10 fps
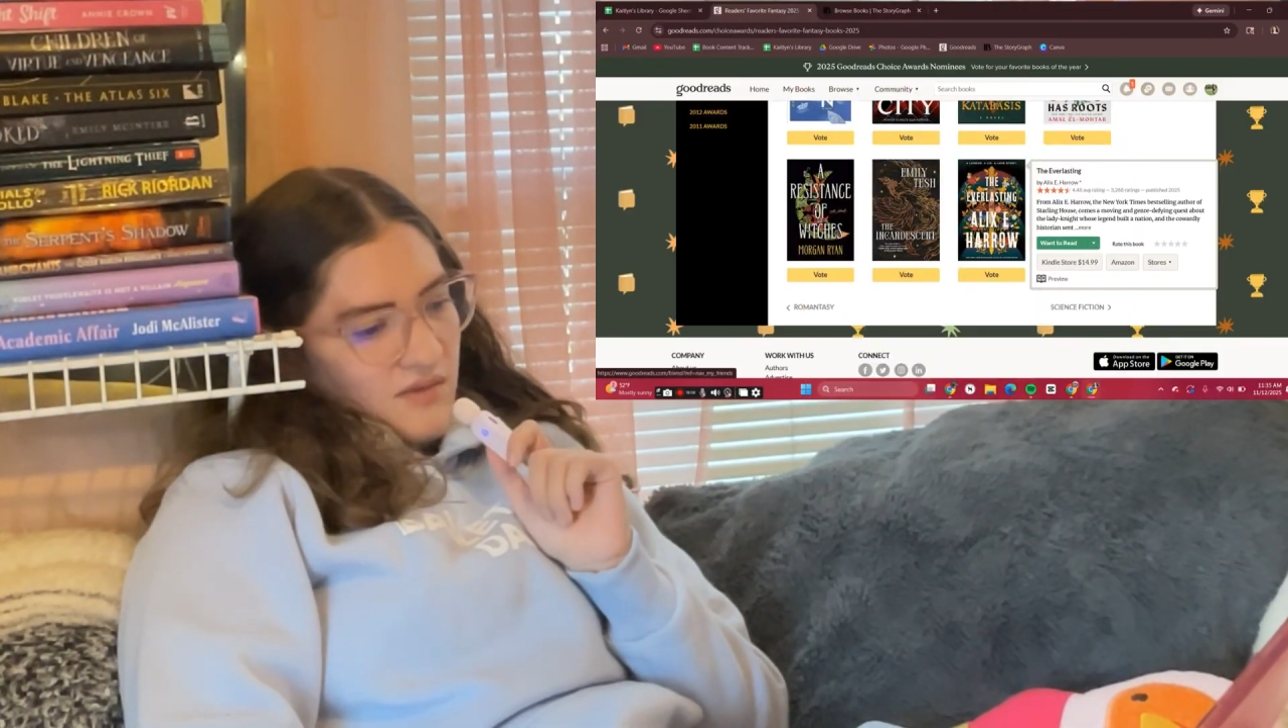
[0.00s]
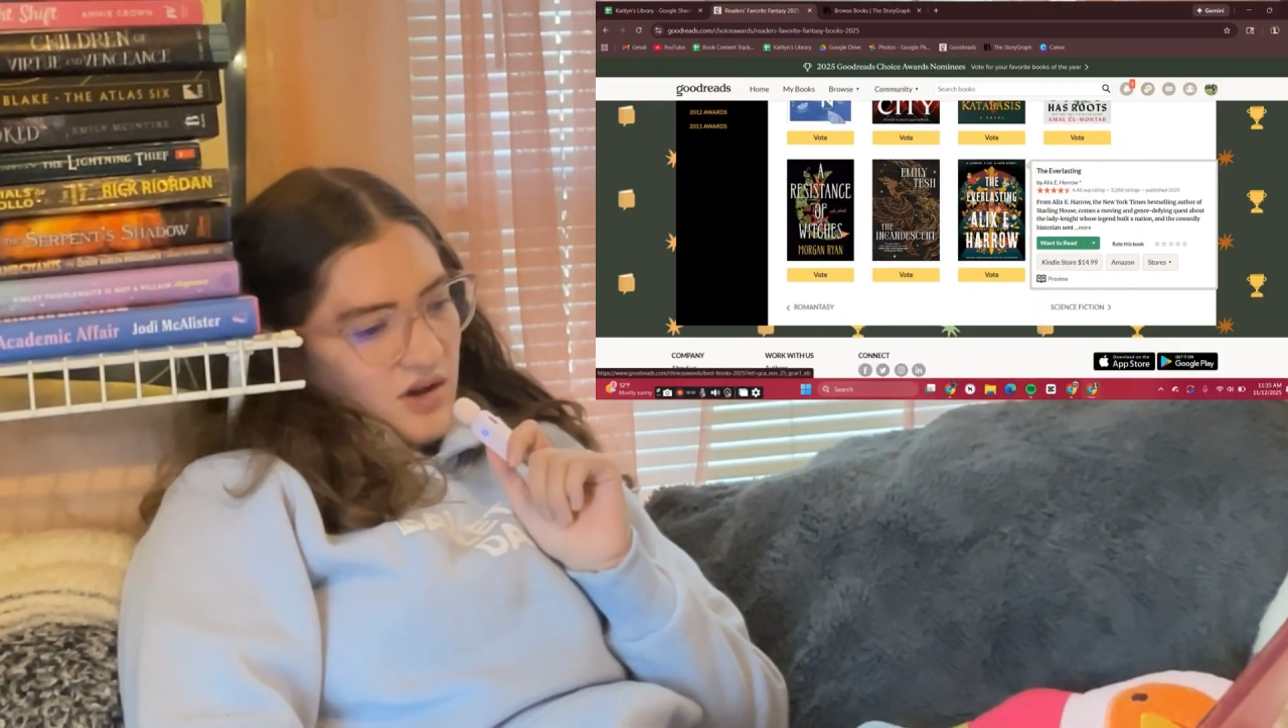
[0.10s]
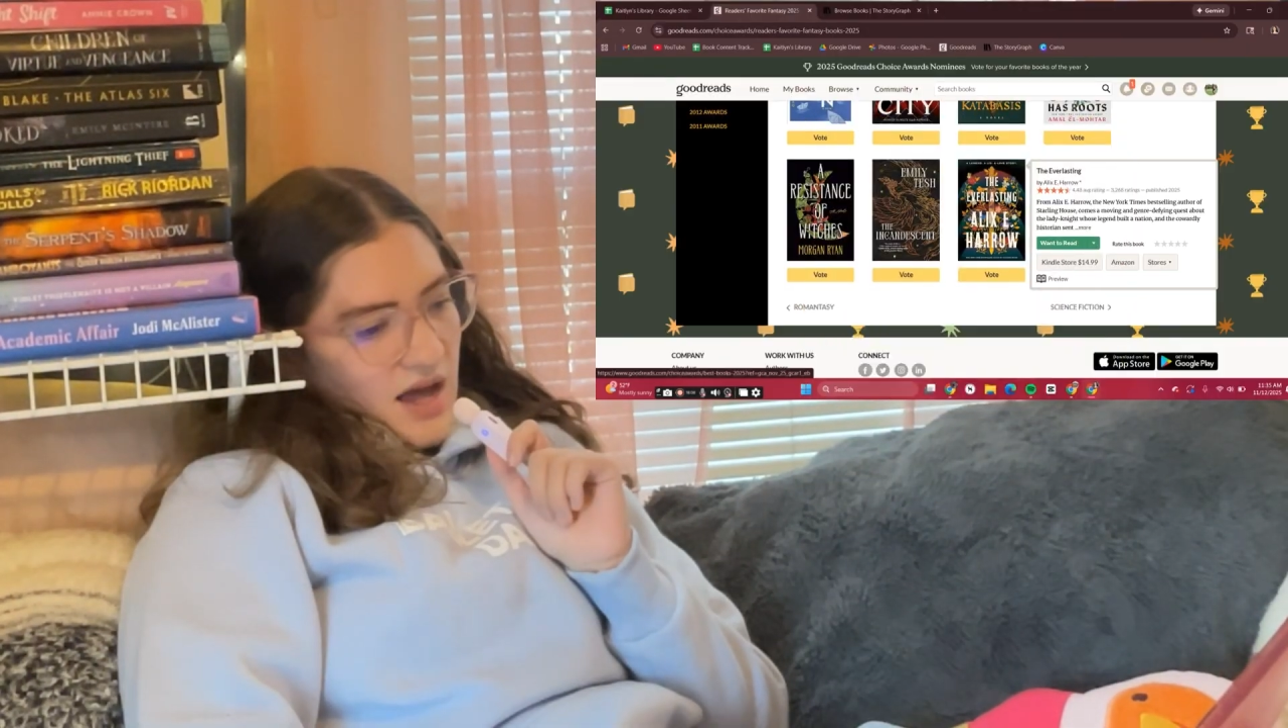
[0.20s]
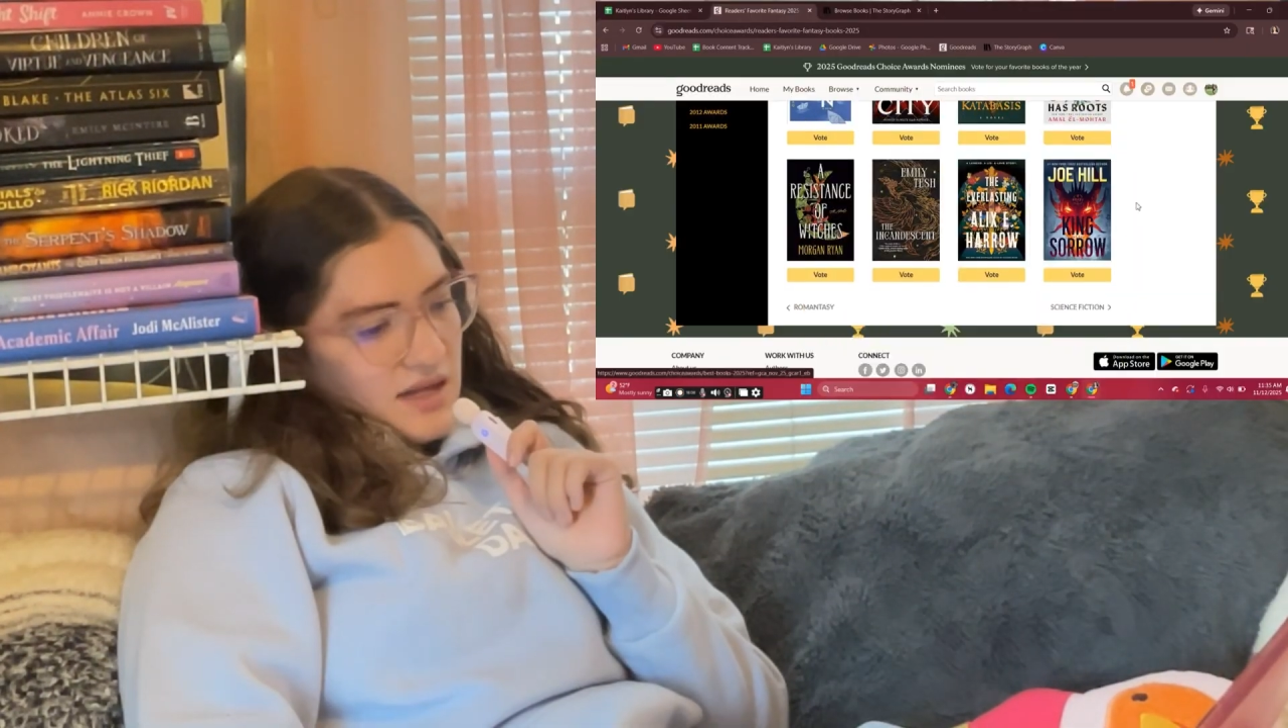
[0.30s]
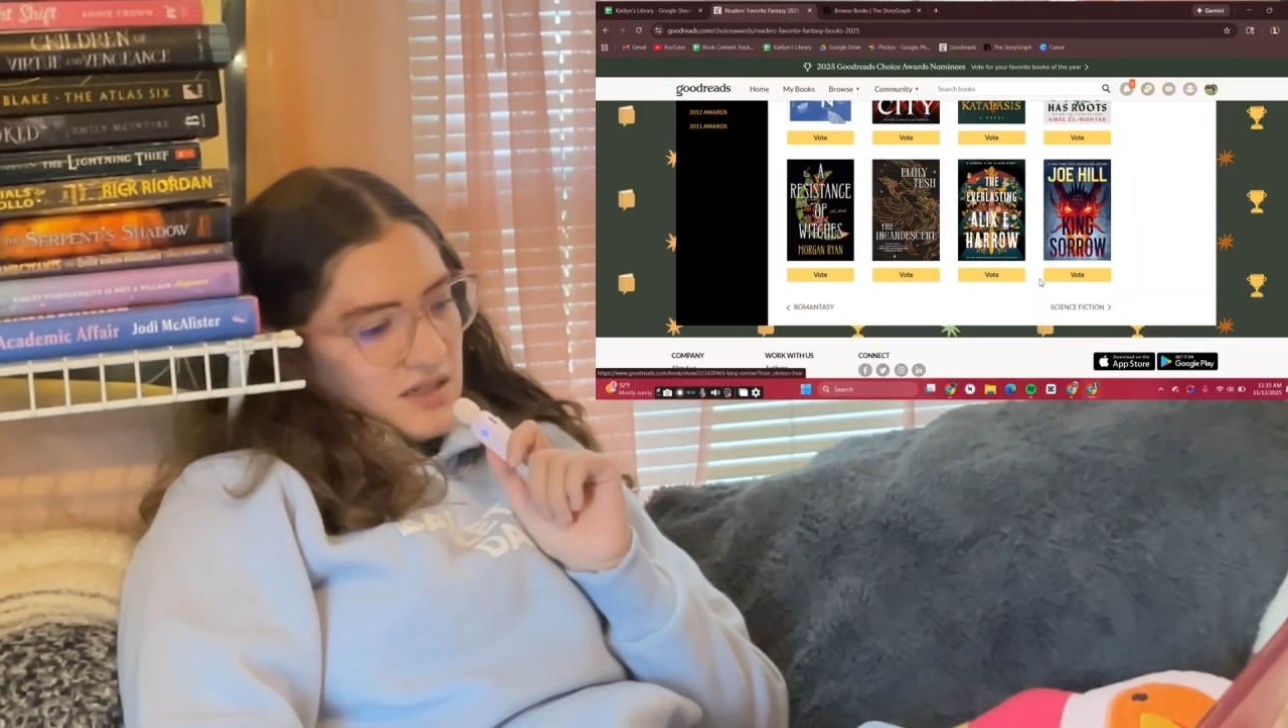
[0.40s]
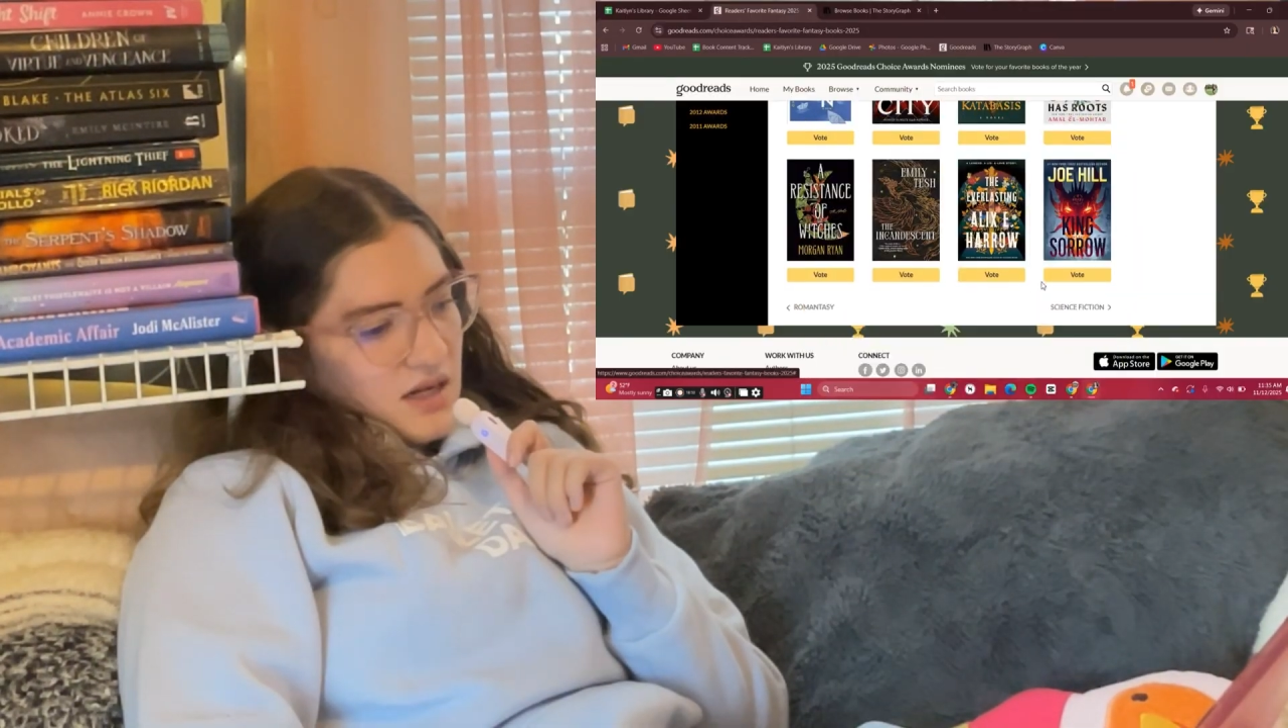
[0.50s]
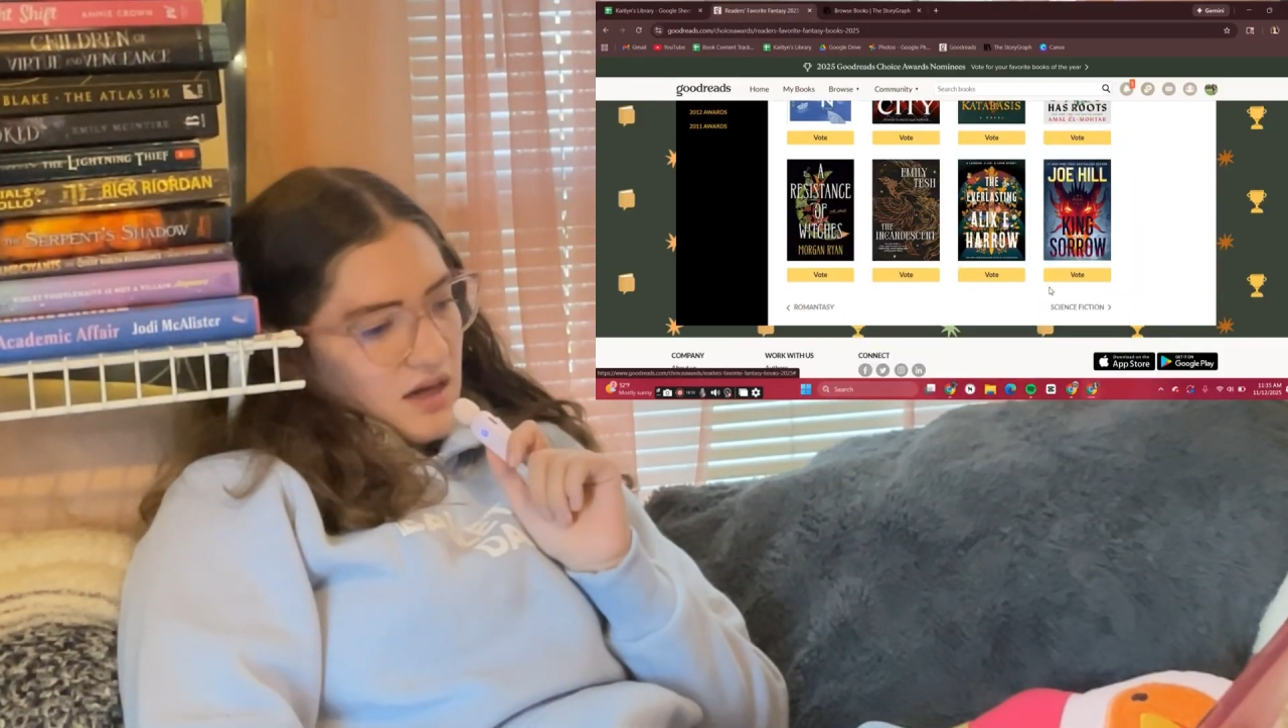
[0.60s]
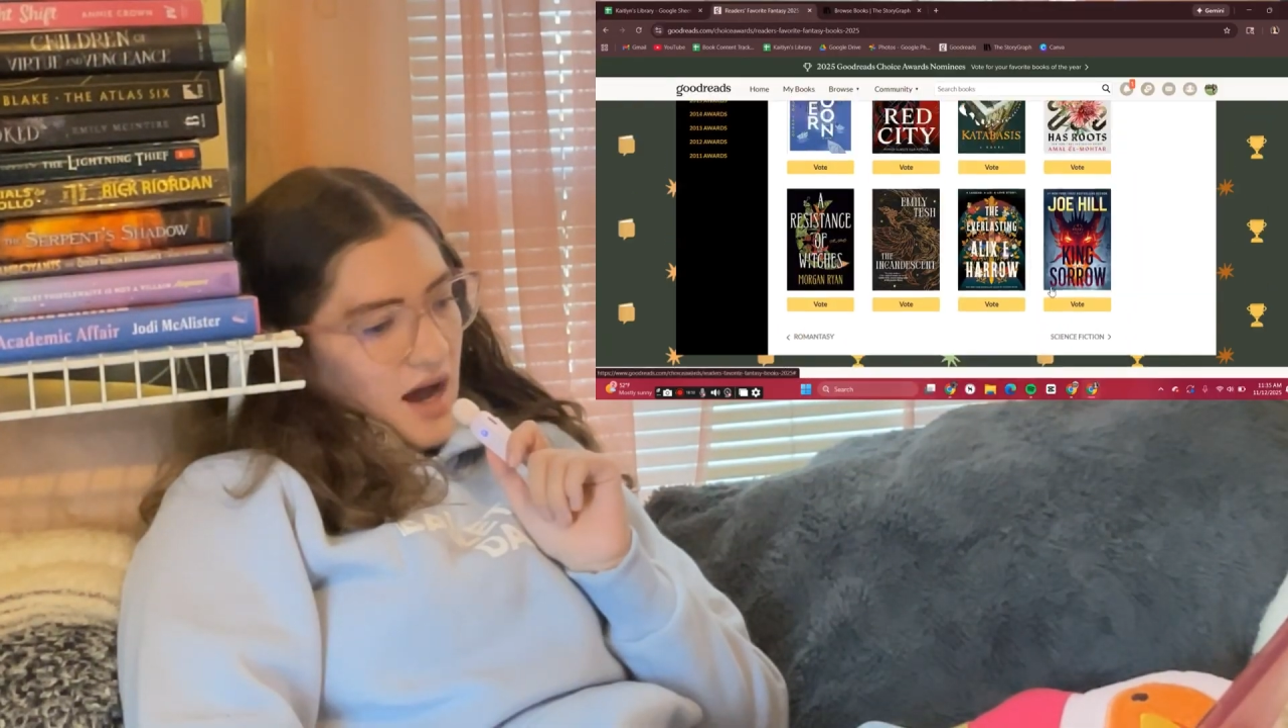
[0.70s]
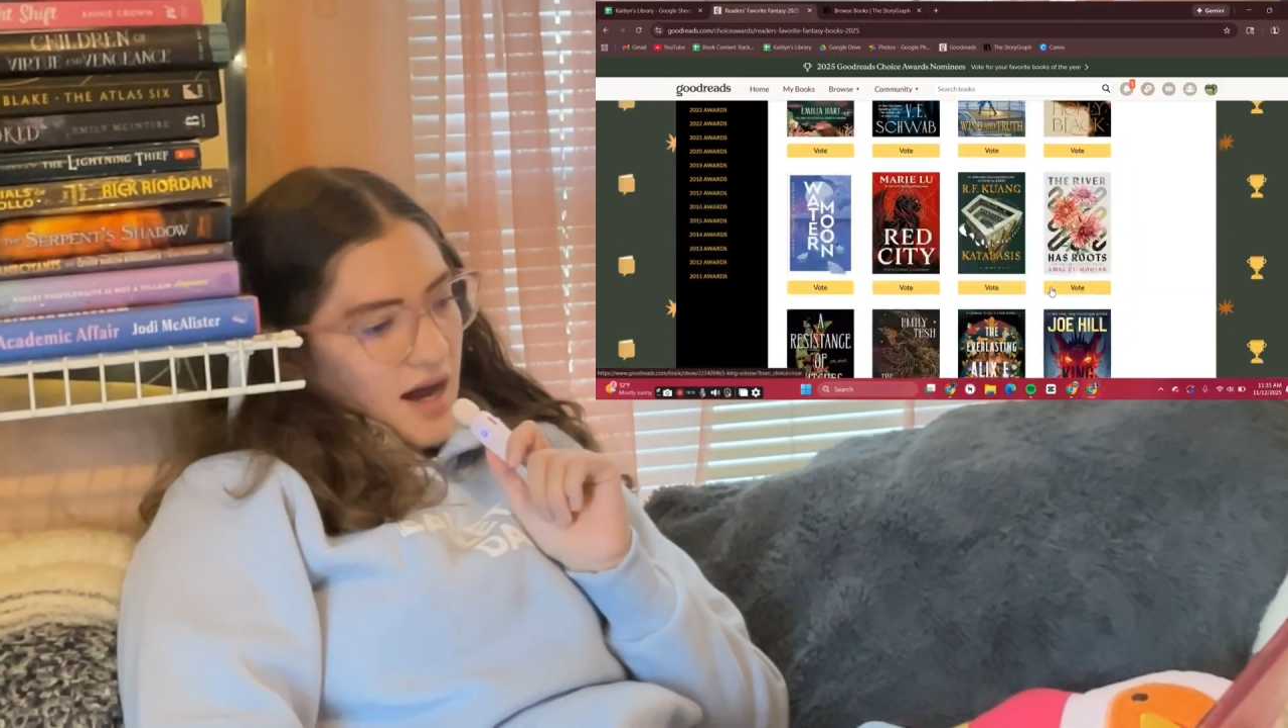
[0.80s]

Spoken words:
Everlasting.